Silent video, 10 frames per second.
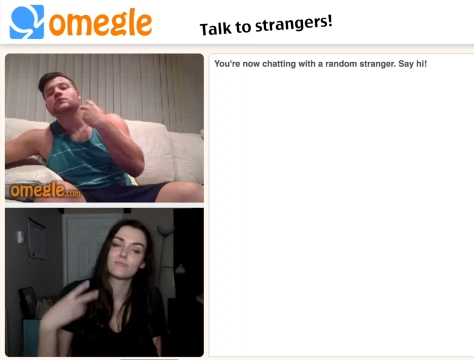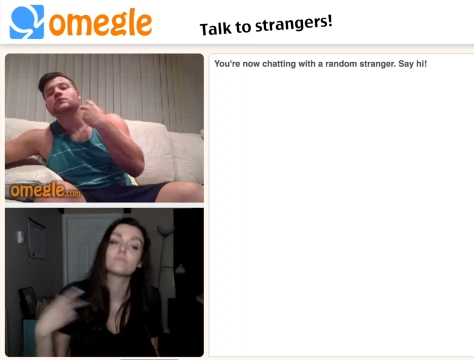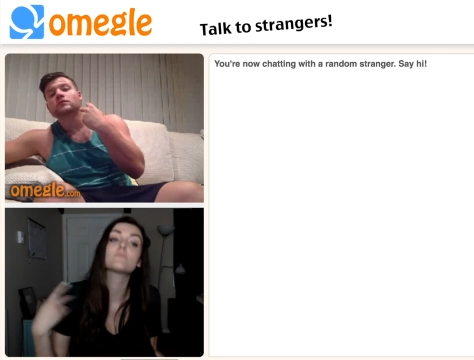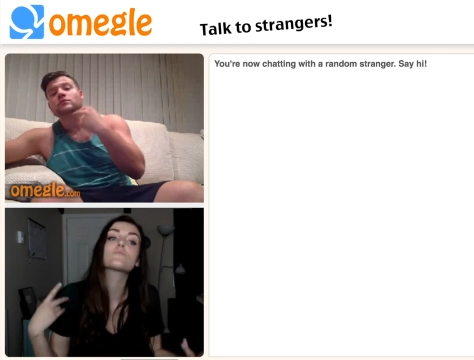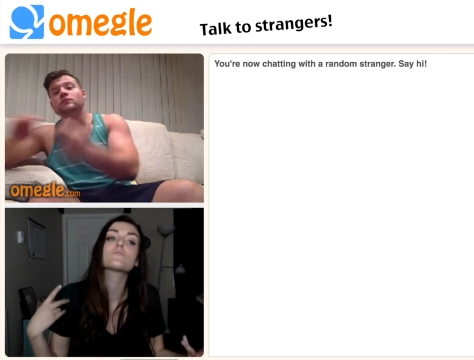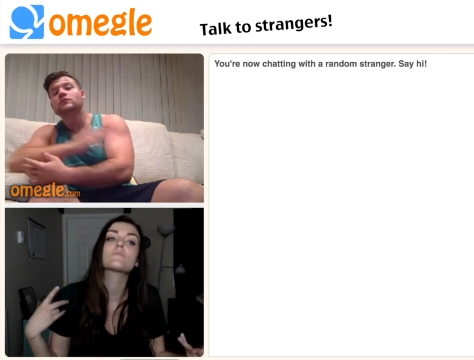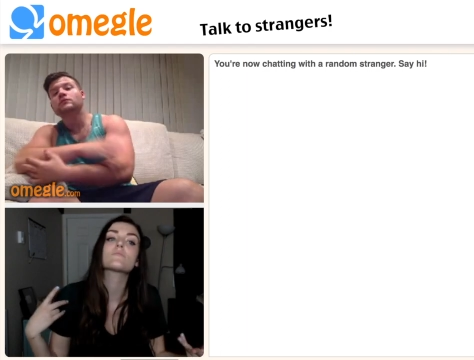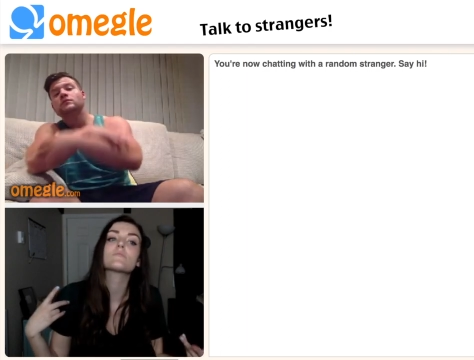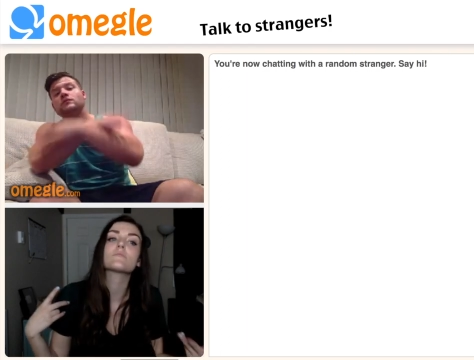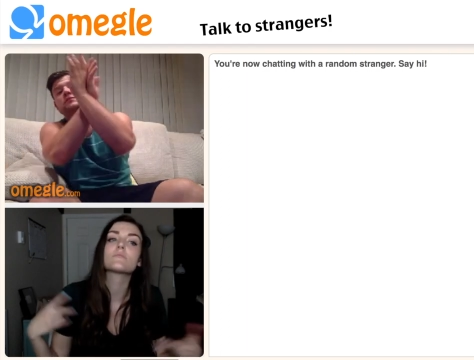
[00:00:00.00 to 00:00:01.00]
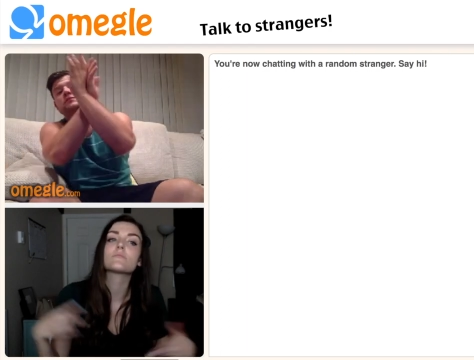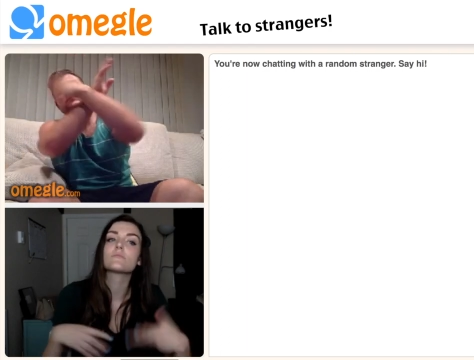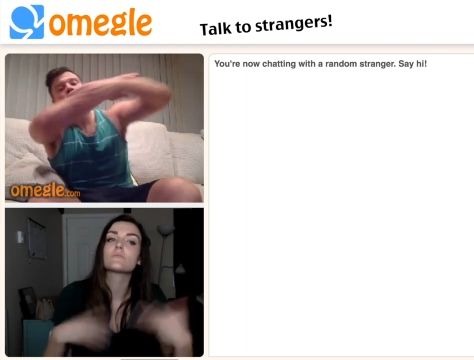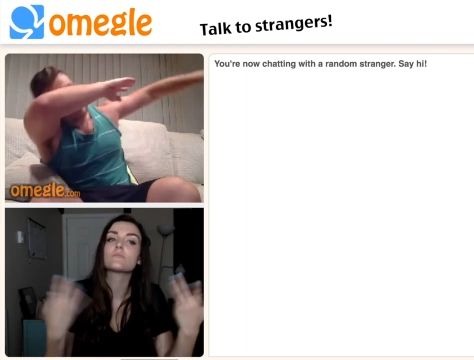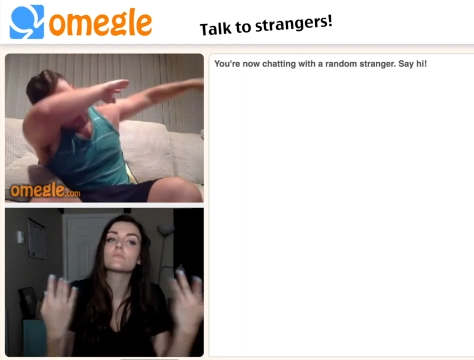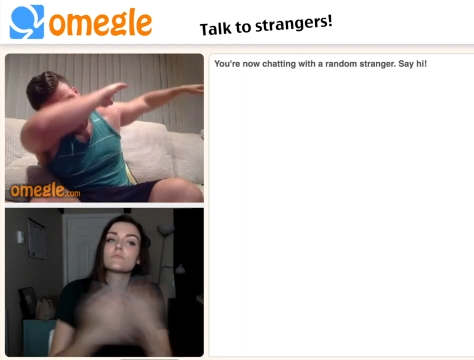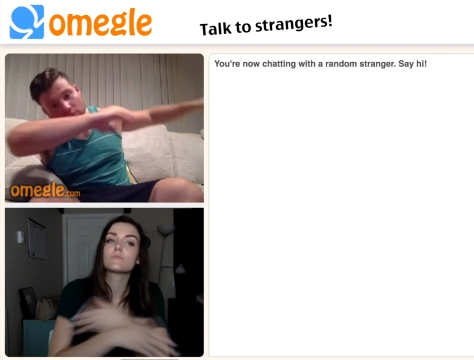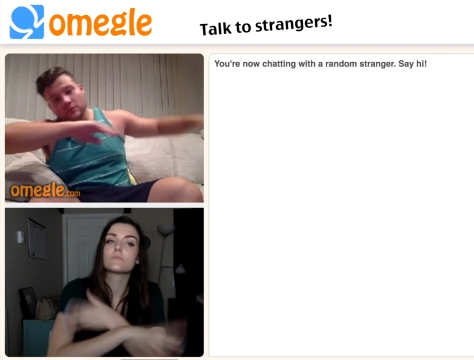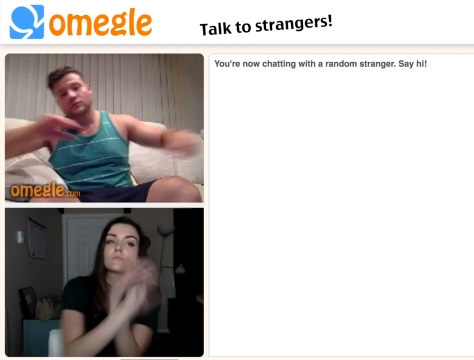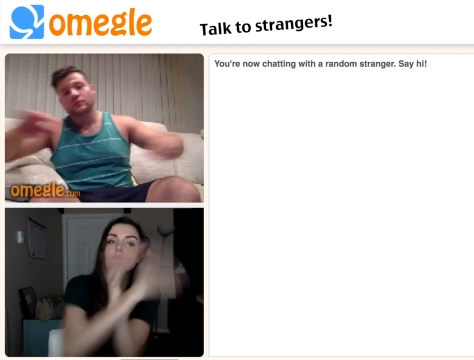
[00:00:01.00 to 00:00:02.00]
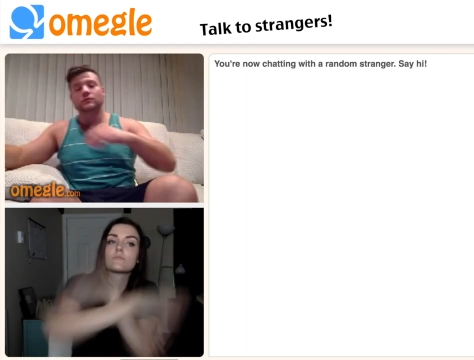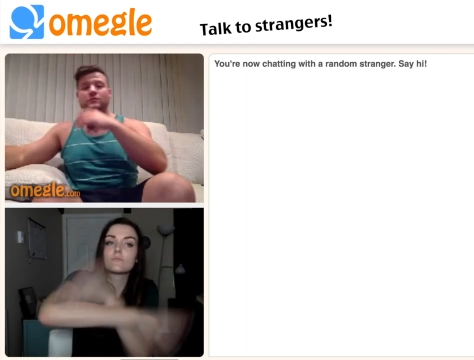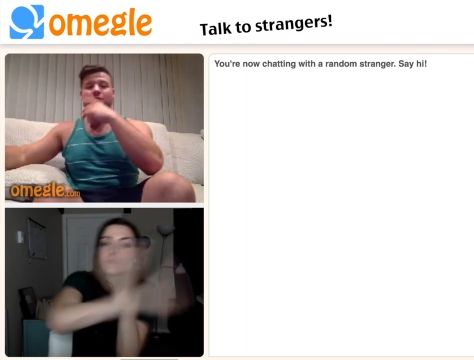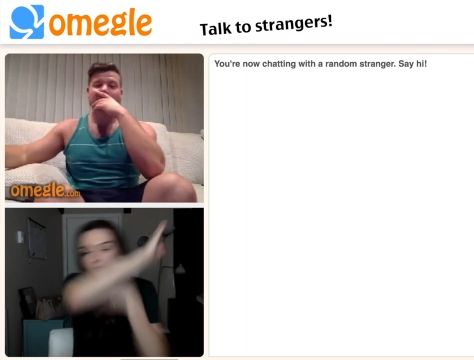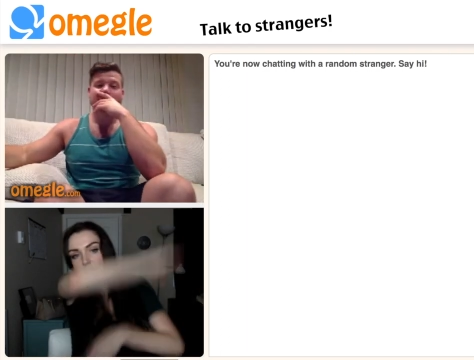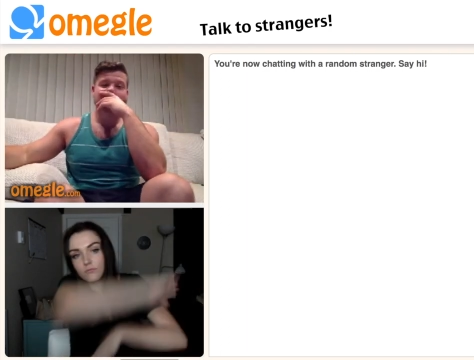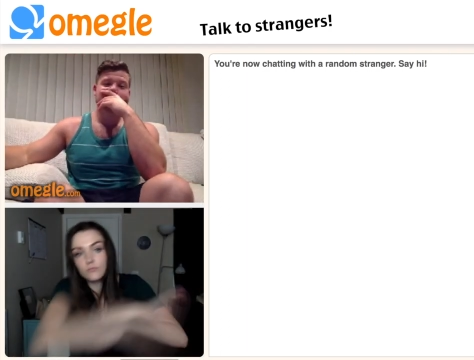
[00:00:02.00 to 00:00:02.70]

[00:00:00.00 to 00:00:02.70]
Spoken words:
[no speech]